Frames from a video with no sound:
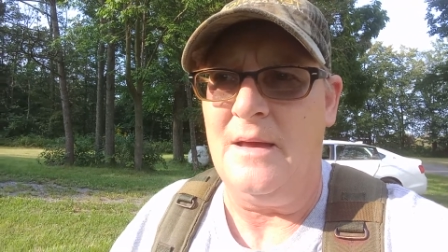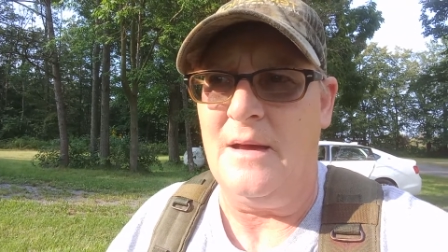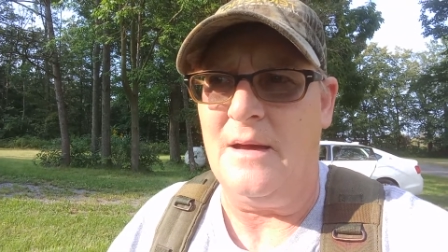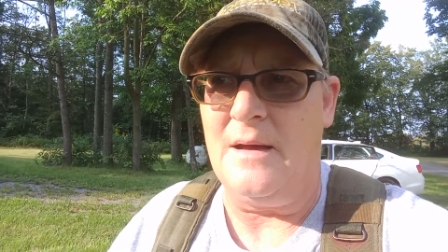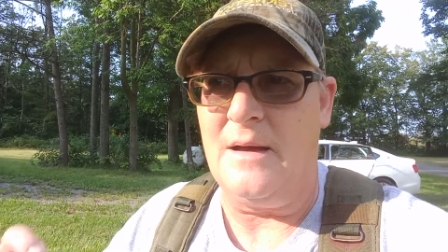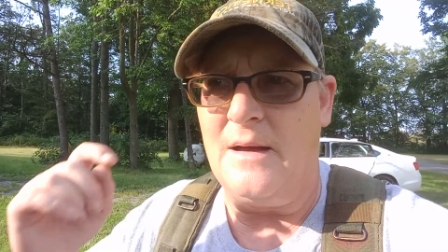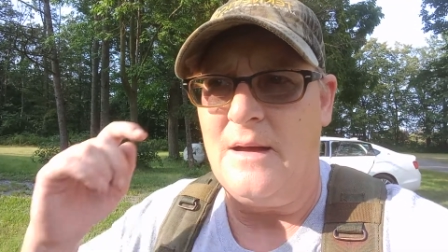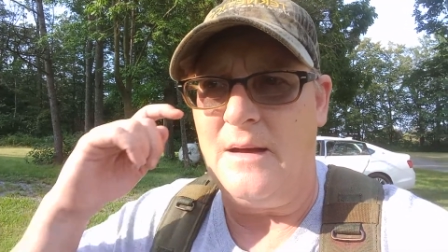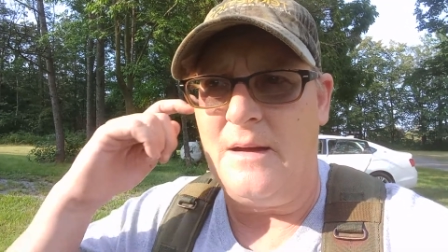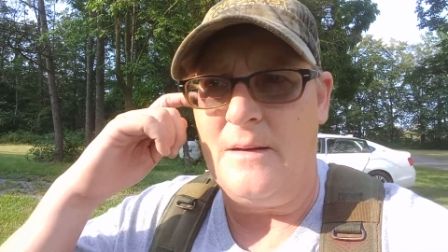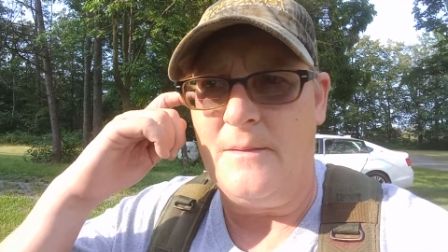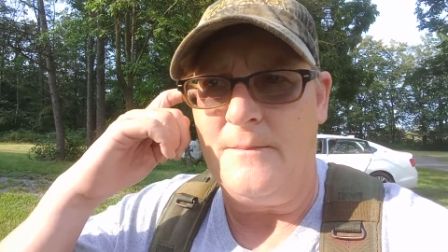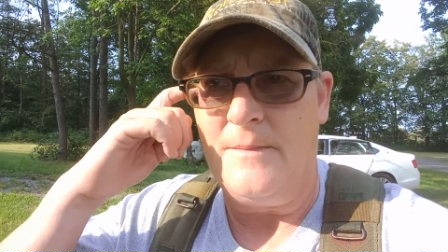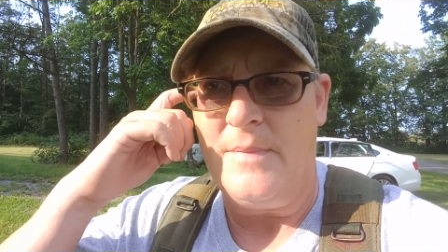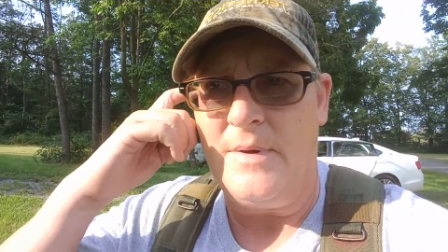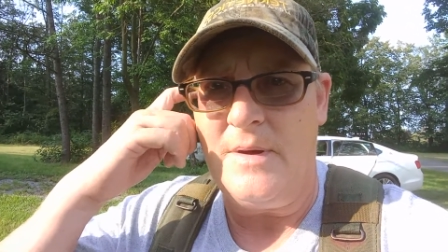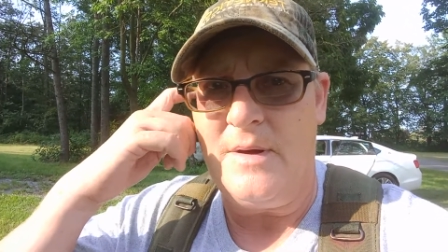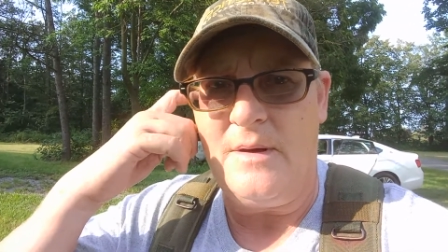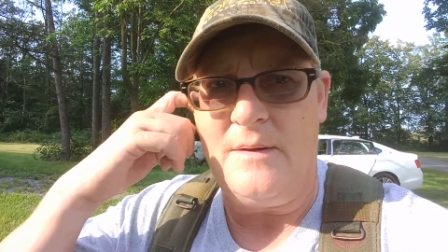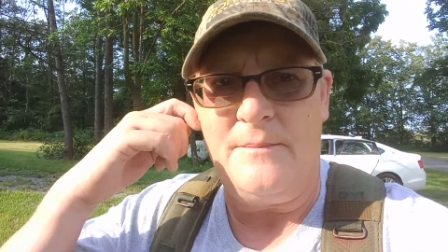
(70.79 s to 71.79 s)
um,
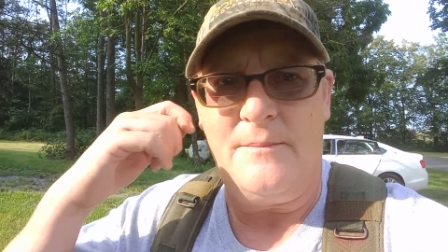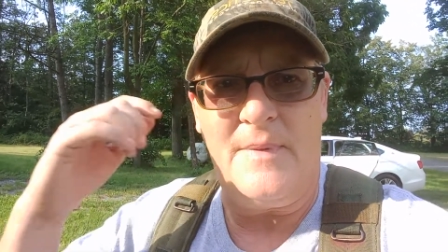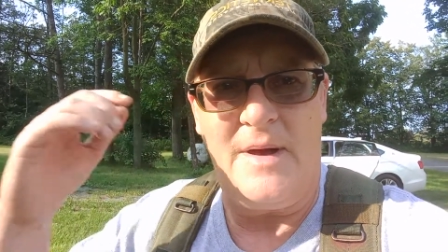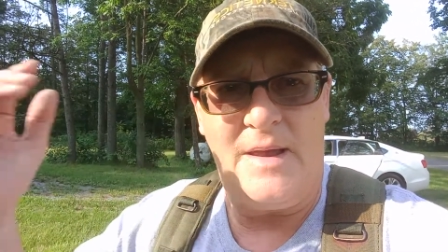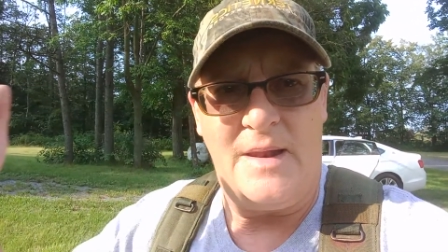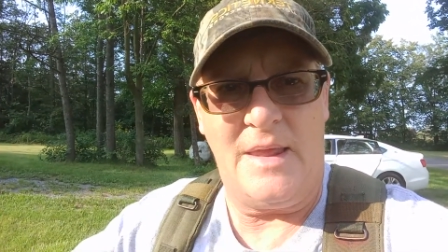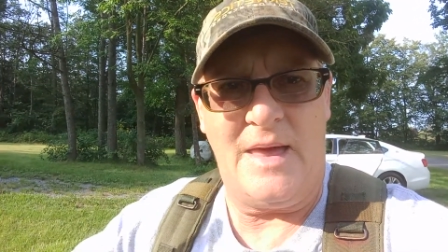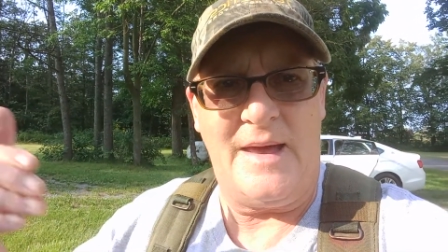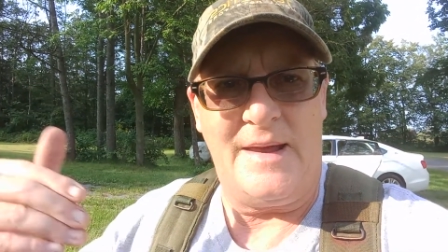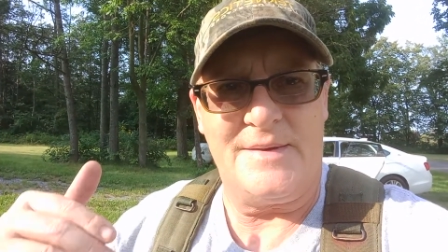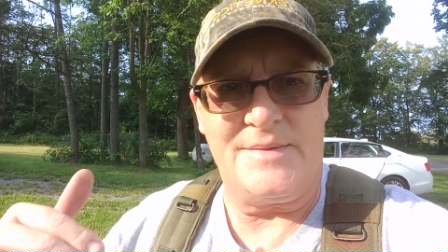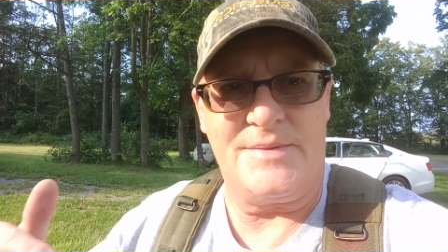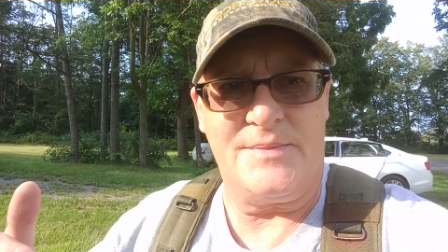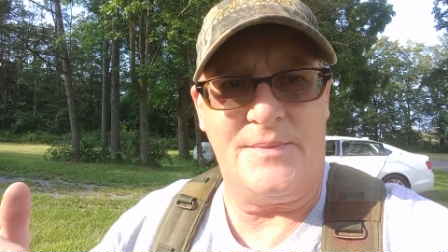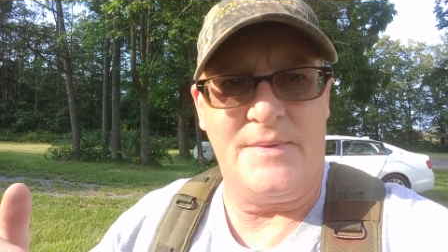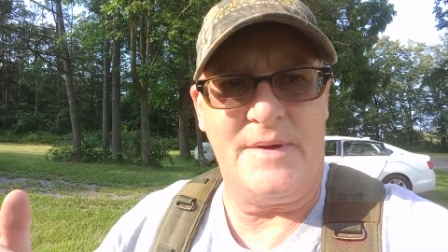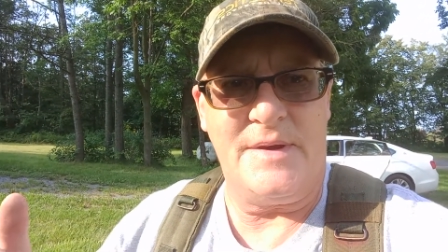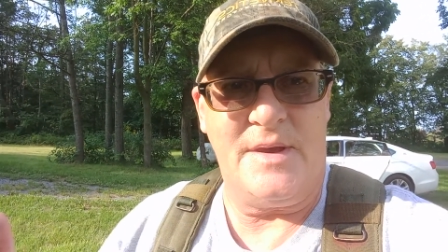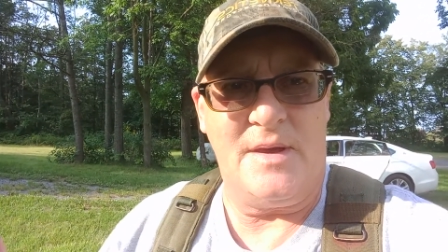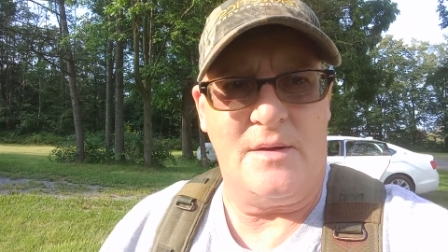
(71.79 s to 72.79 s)
of my last
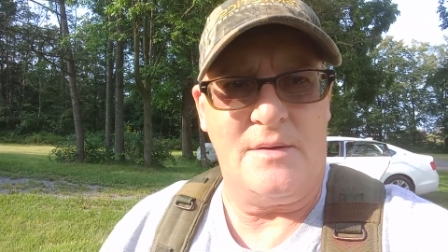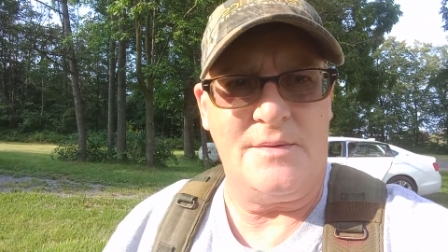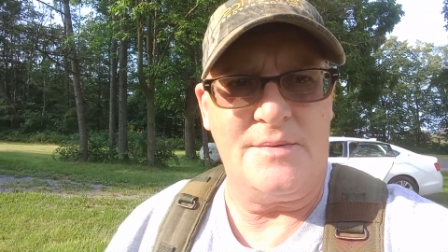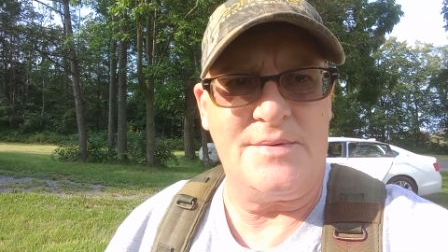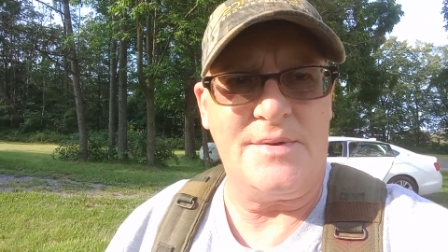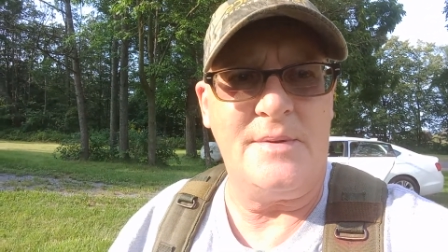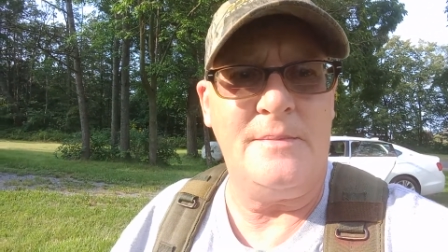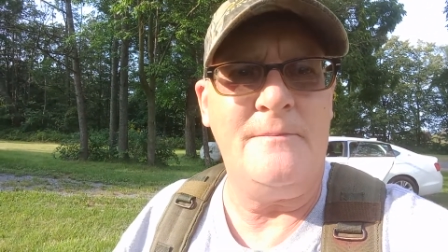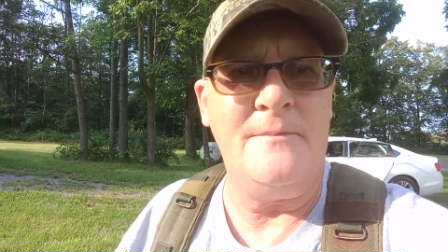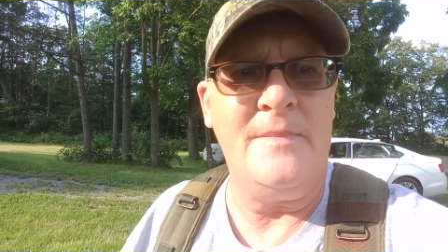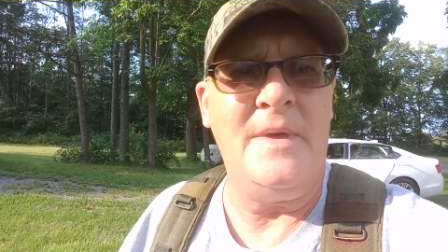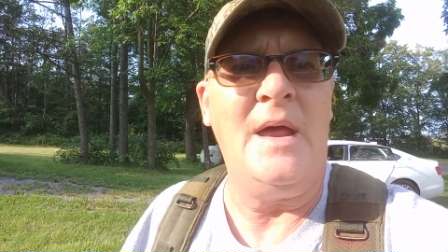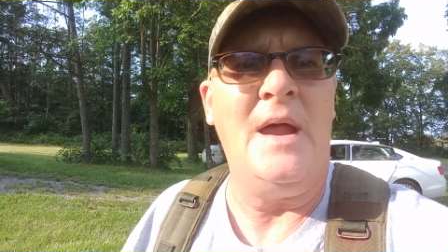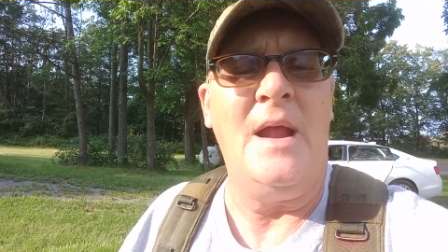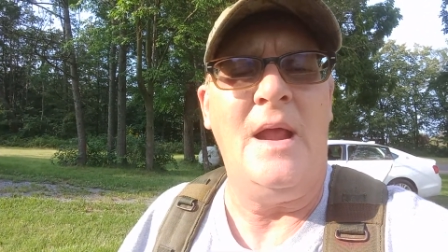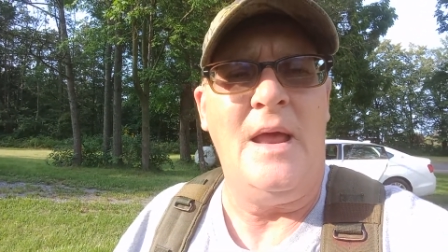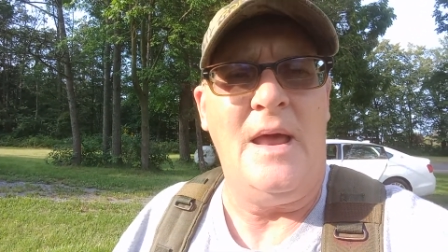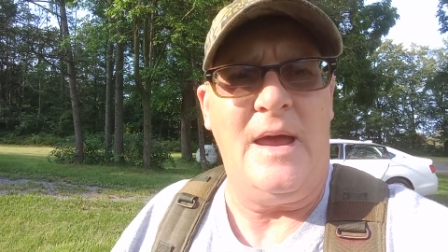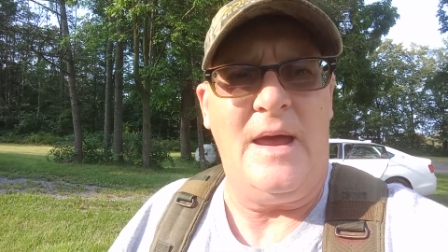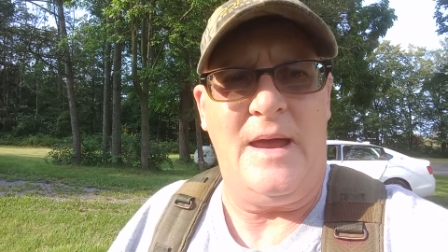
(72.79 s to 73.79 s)

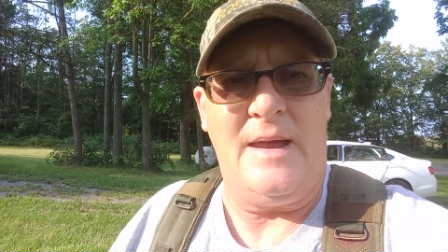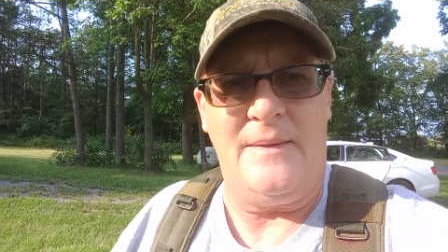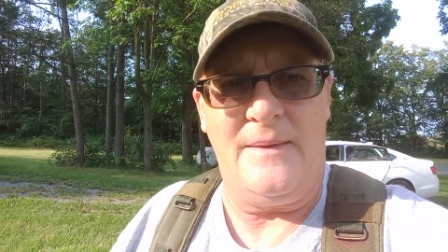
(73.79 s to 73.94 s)
videos